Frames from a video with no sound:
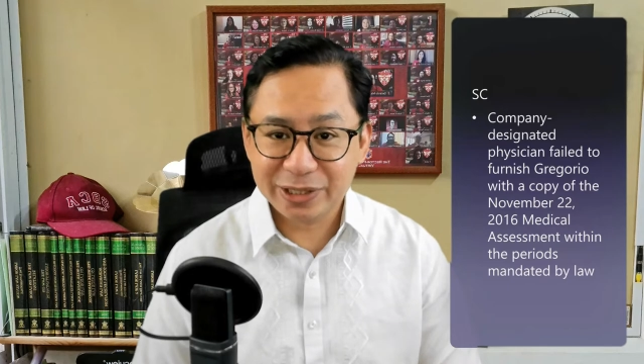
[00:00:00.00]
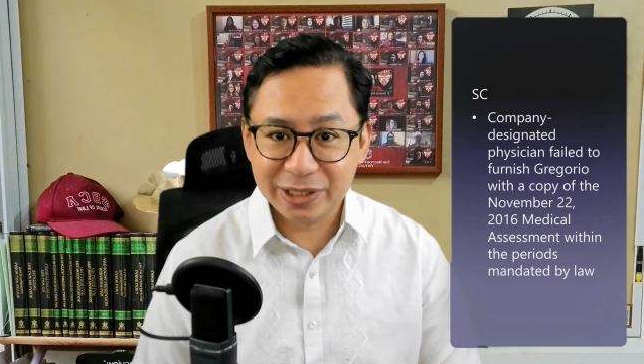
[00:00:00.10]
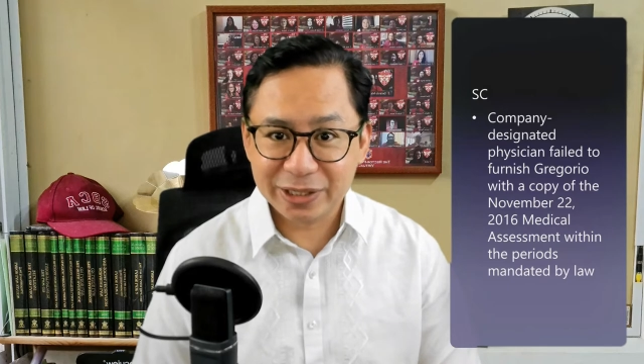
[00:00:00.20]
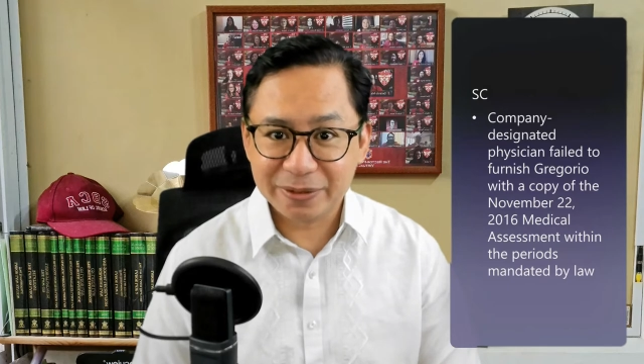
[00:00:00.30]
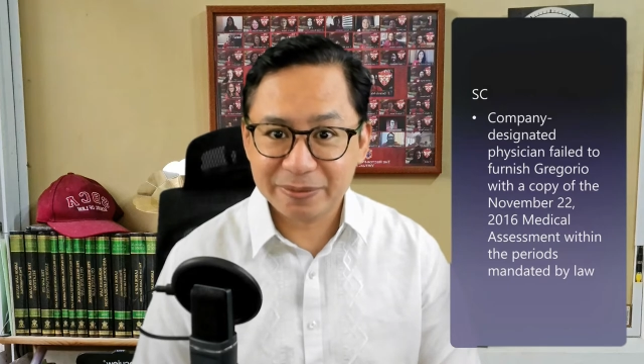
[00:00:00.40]

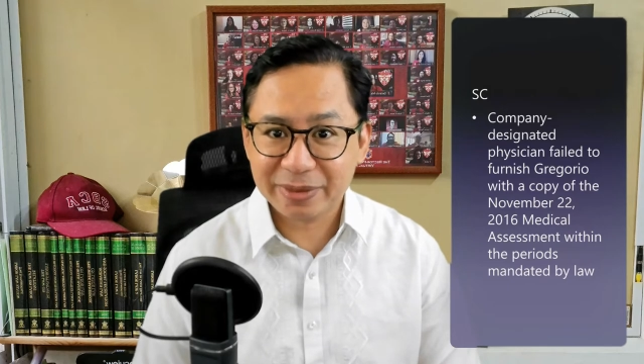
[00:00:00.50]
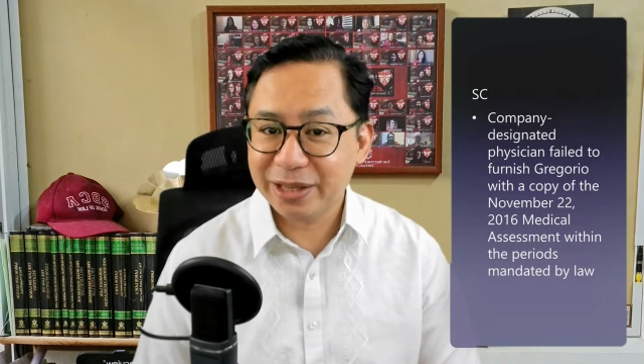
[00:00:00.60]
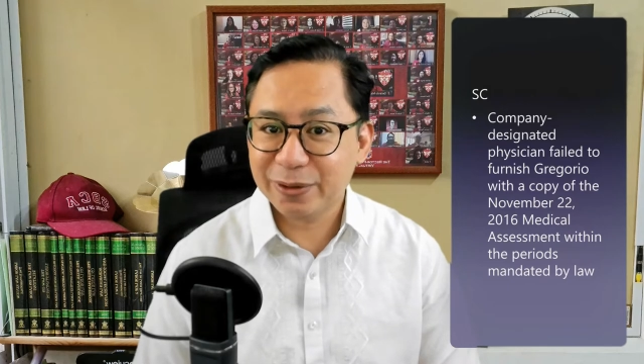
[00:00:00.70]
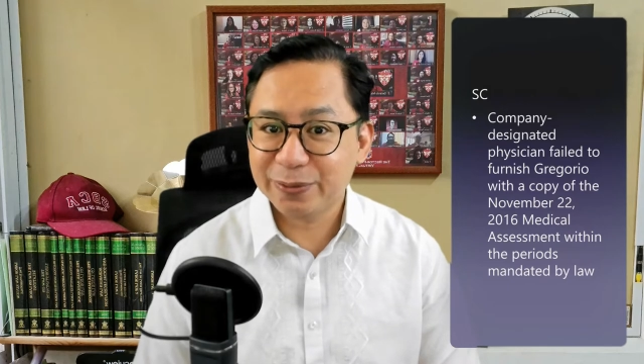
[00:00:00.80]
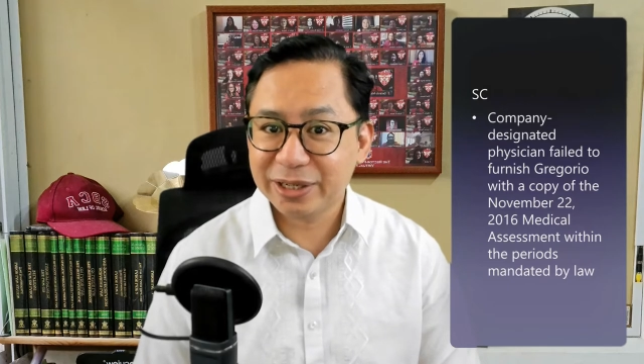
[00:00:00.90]
physician
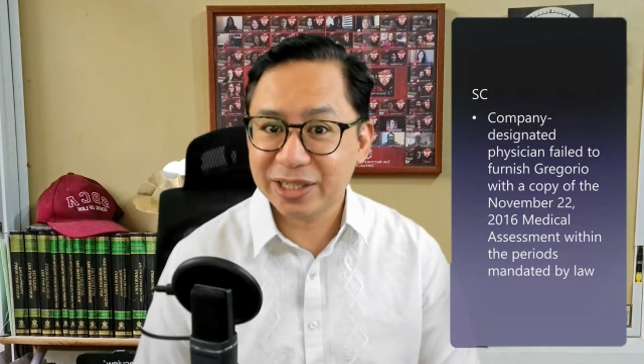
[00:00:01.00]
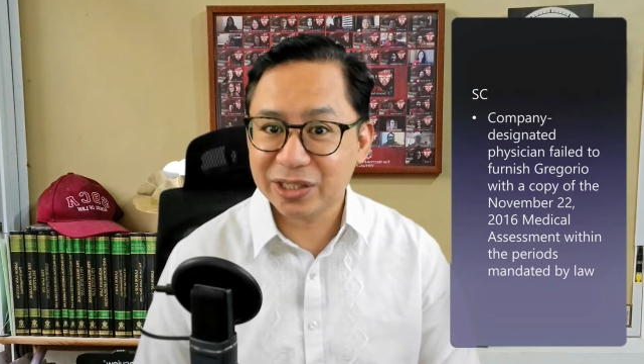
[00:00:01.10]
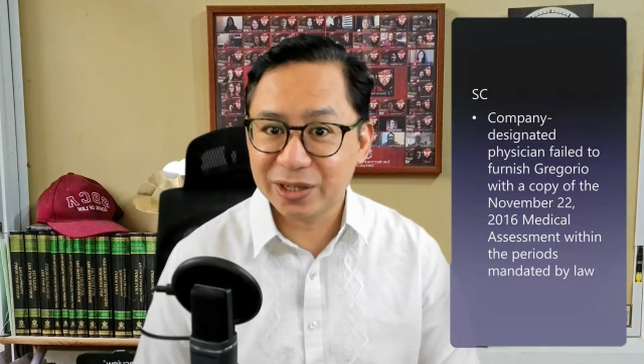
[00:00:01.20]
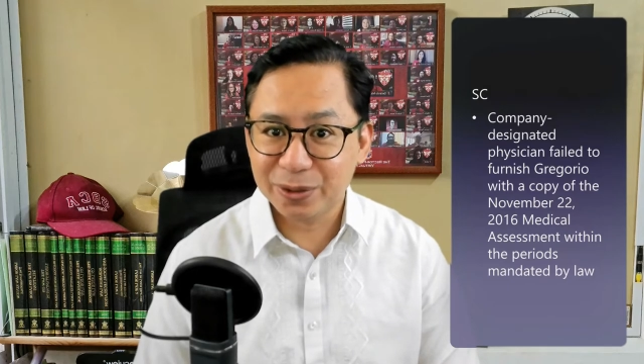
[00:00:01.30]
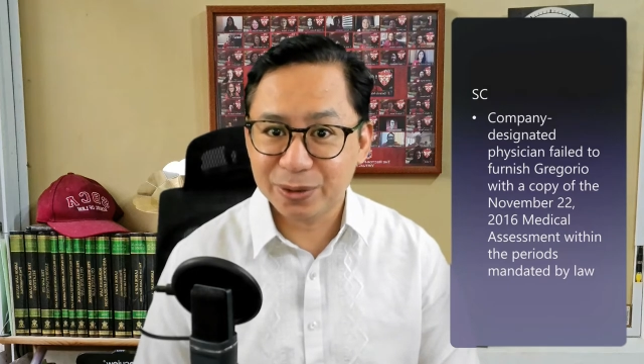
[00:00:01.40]
failed to furnish
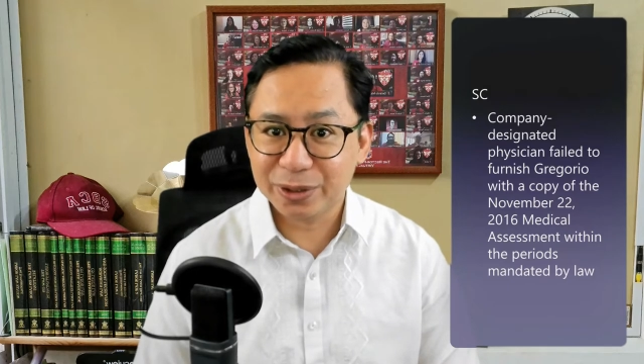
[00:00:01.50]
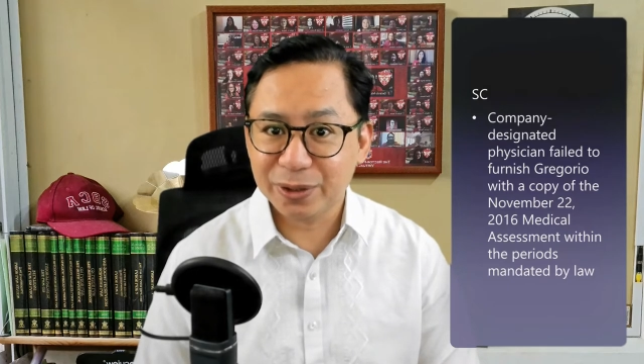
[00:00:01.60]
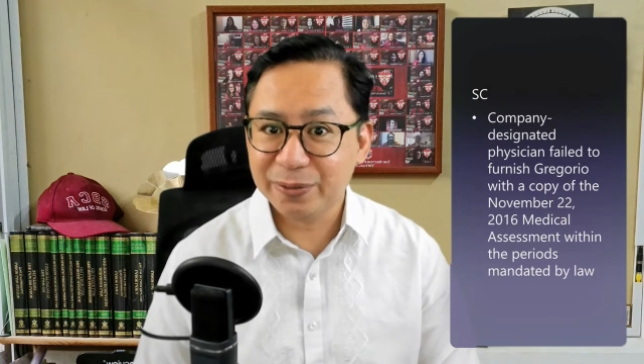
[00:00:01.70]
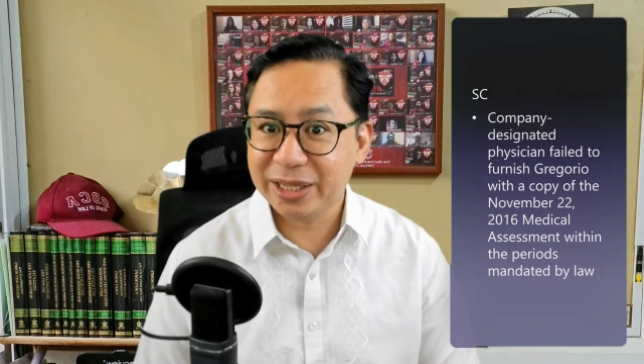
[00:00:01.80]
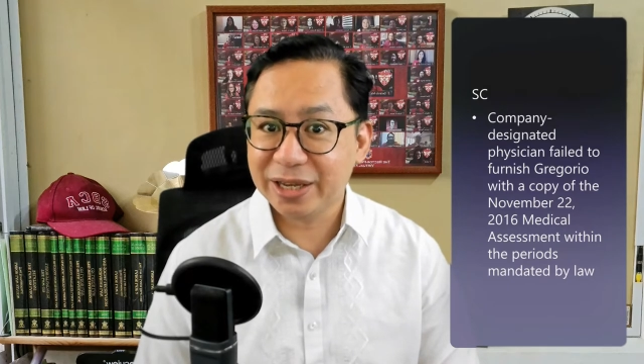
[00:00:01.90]

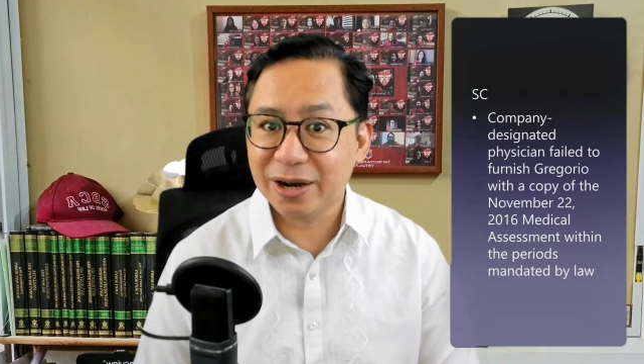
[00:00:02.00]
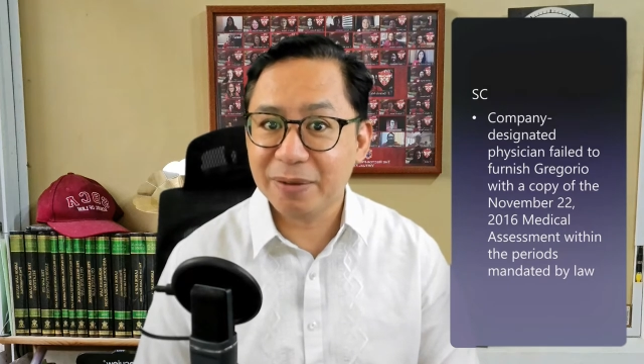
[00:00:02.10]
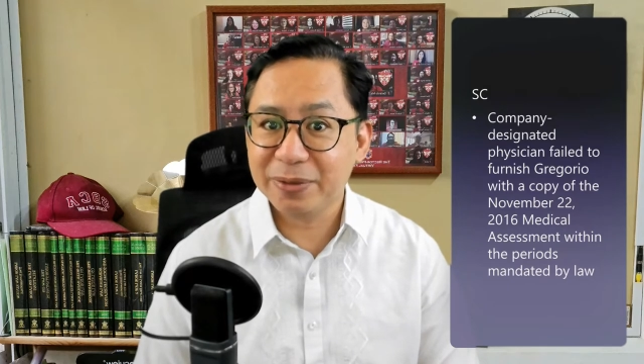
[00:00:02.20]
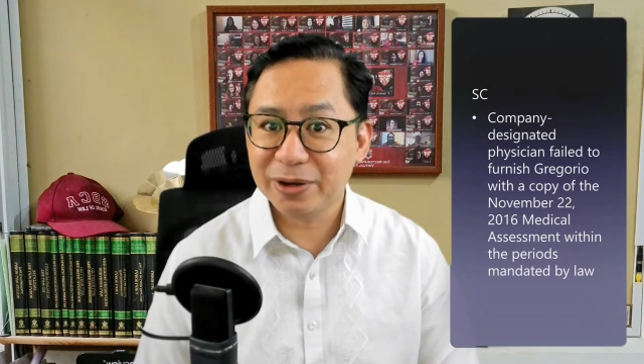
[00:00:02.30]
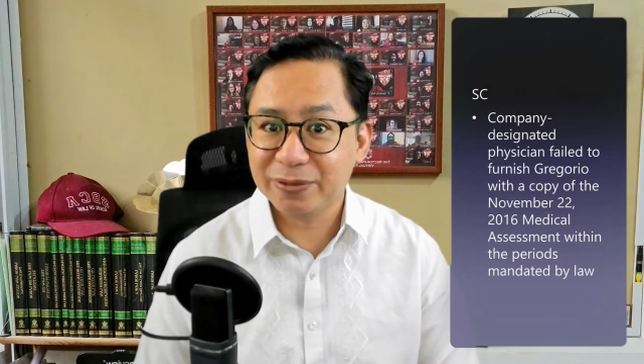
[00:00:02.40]
Gregorio with a
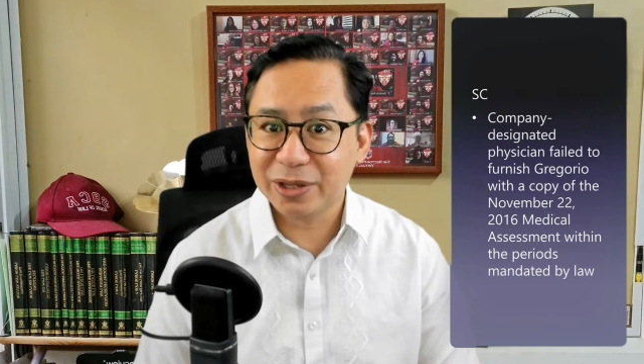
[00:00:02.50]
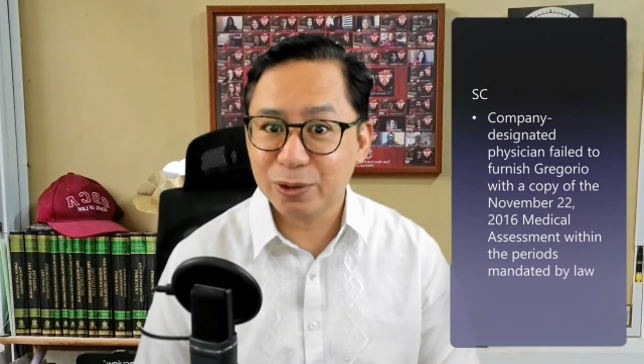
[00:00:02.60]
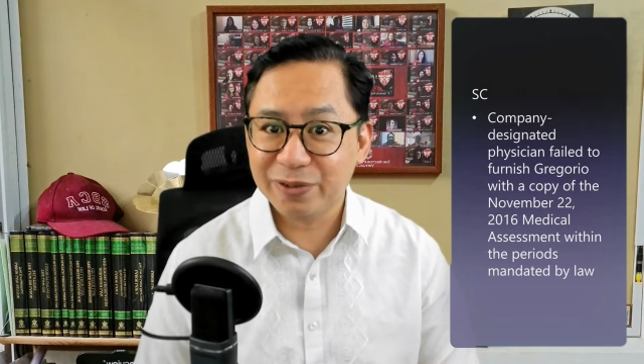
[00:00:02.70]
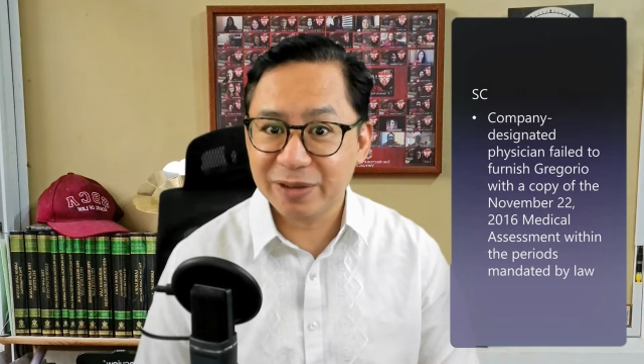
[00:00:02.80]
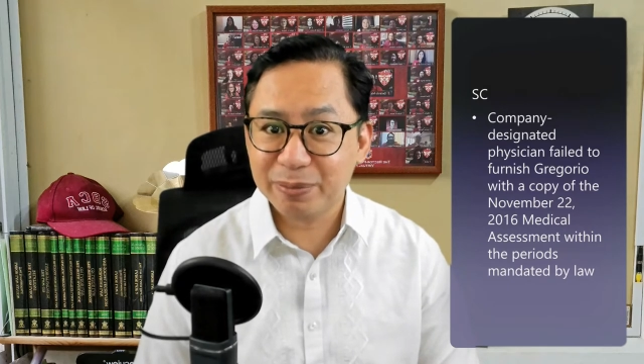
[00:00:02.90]
copy of the
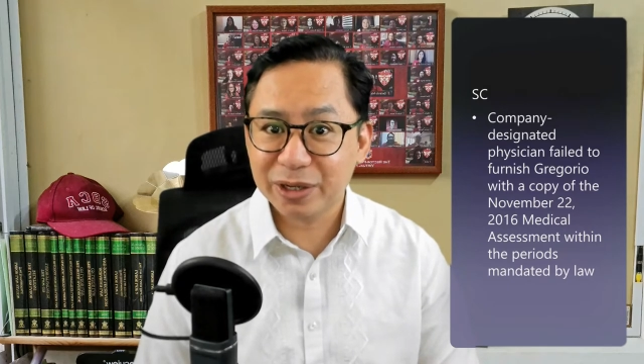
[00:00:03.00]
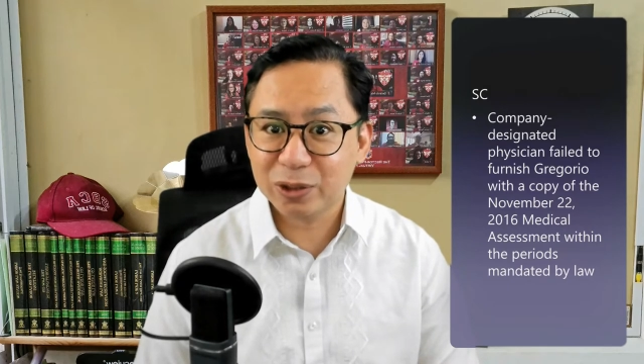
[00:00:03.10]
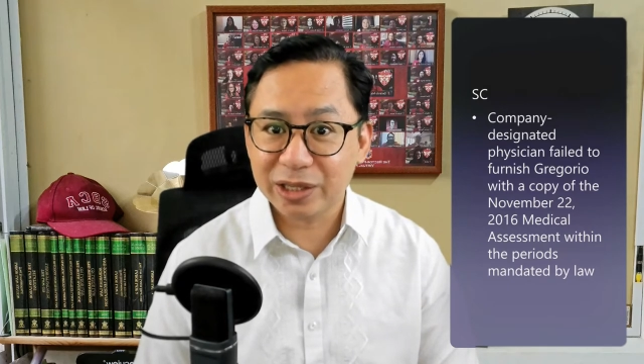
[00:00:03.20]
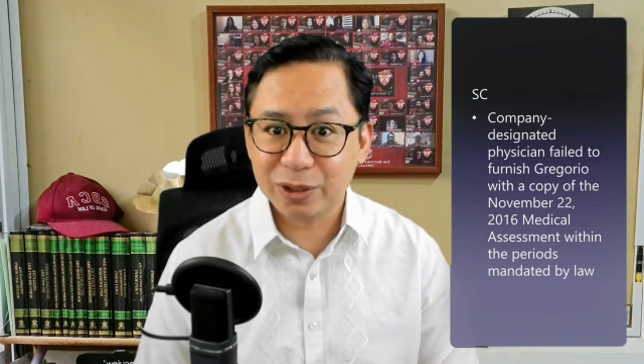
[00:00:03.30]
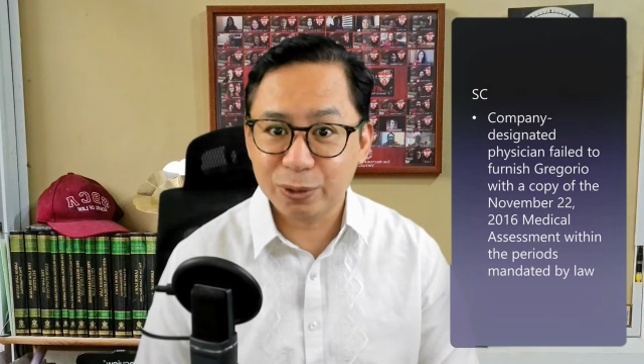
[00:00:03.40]
November
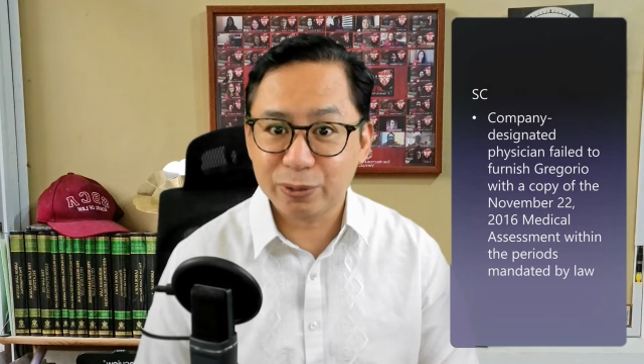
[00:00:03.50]
22,